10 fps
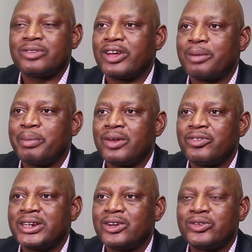very
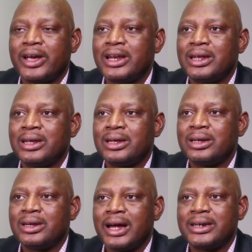beneficial to any
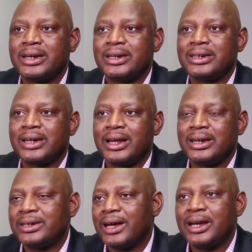attendees,
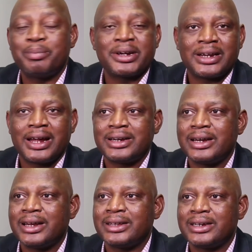and any person
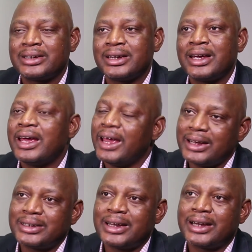attending this
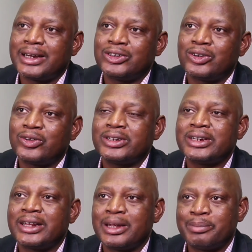and selected should
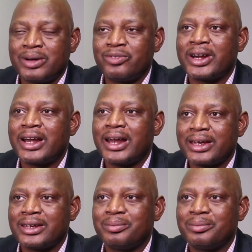consider themselves very lucky.